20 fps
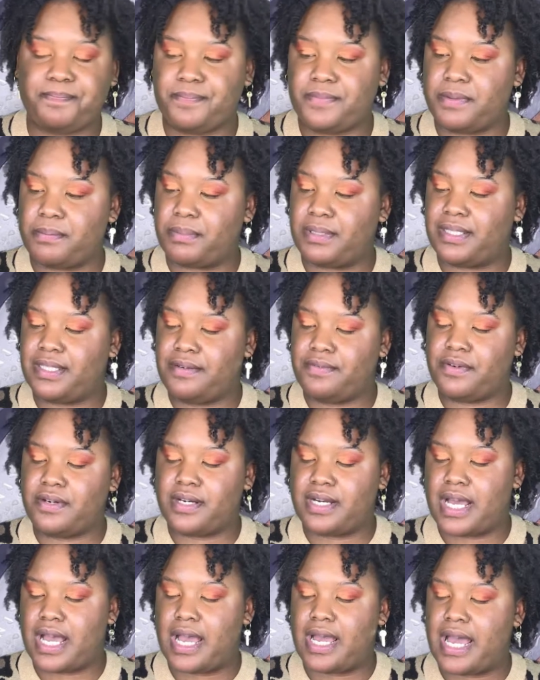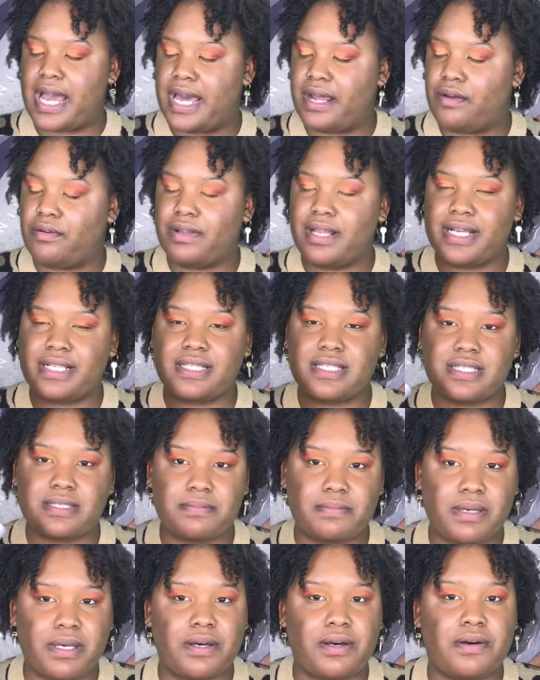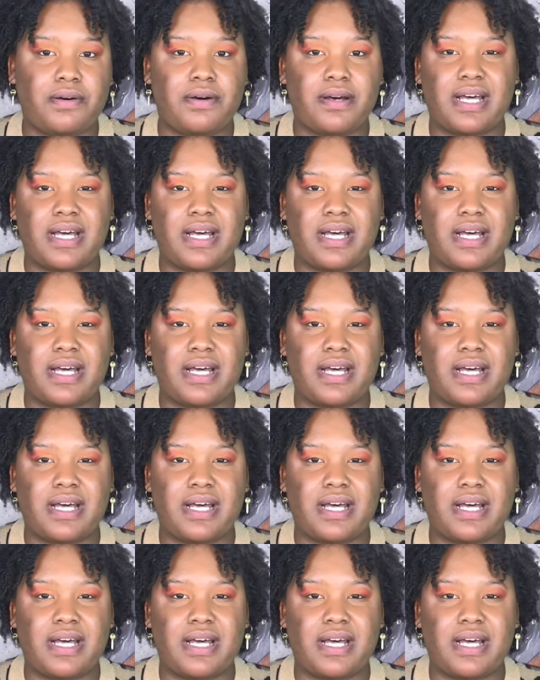Believe it or not, I don't like the smell.